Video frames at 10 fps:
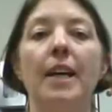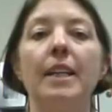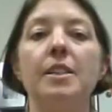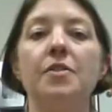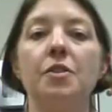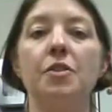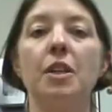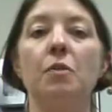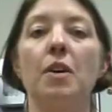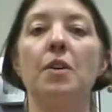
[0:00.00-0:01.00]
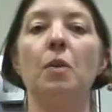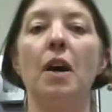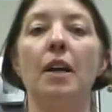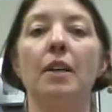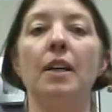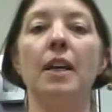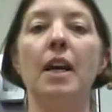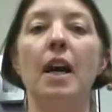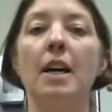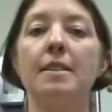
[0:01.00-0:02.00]
and it is usually worthwhile
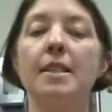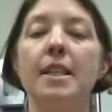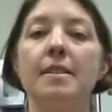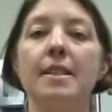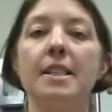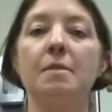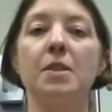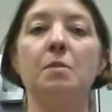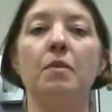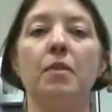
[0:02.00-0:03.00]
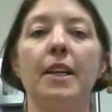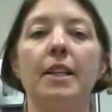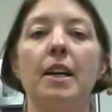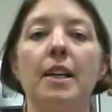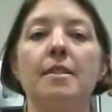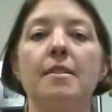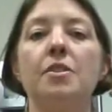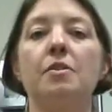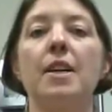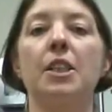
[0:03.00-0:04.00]
as the assessments provide guidance
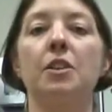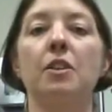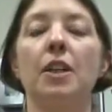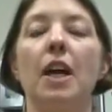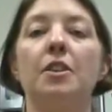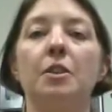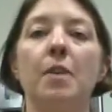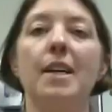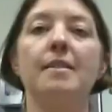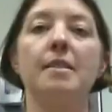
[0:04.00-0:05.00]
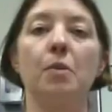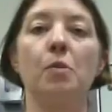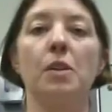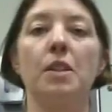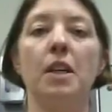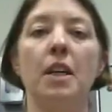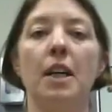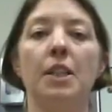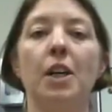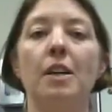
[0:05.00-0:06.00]
and direction on how to best support
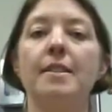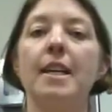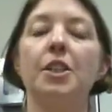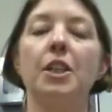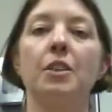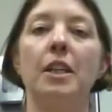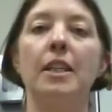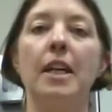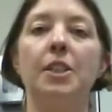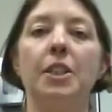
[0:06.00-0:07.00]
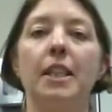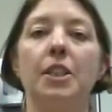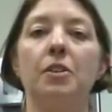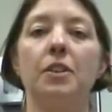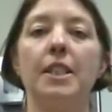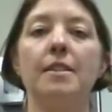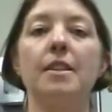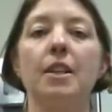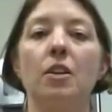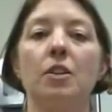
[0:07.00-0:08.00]
a child's educational needs
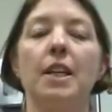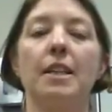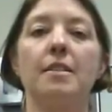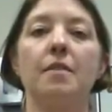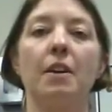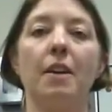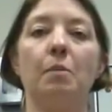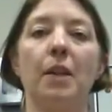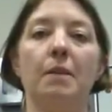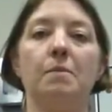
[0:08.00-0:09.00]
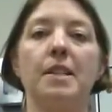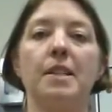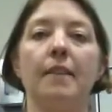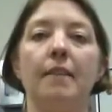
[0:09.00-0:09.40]
in the context of their epilepsy.